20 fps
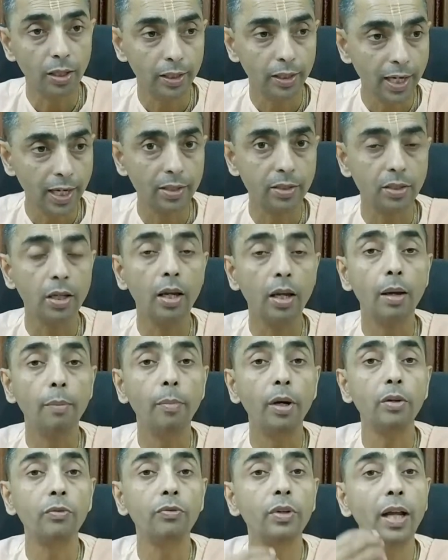Yes,
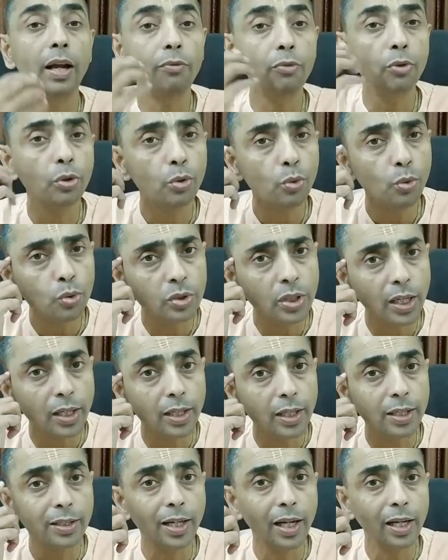but we have to use our
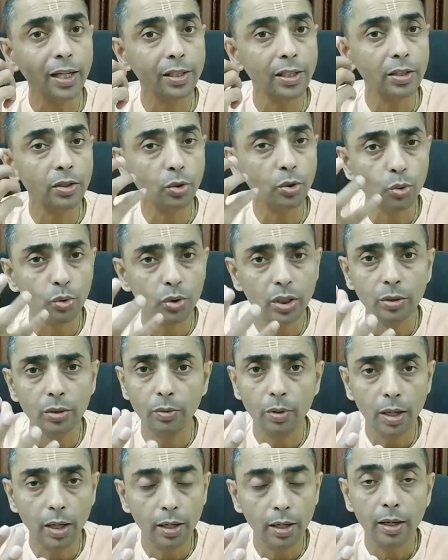intelligence
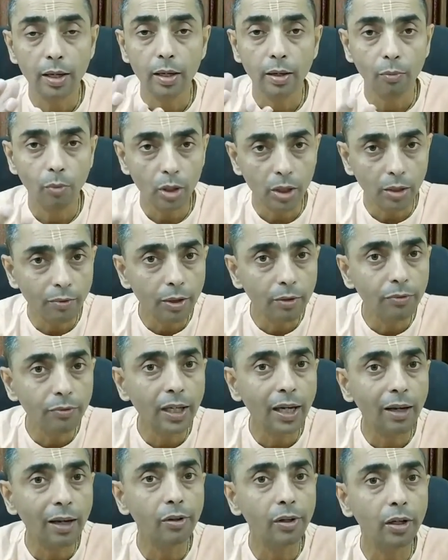using whatever we
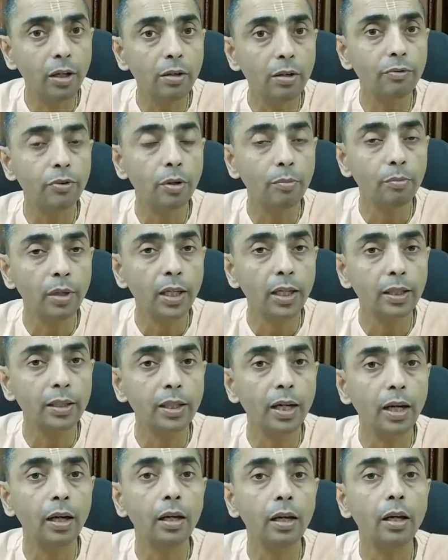have learned from
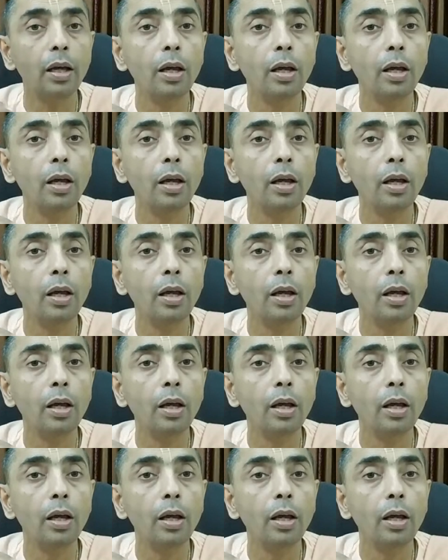Gita,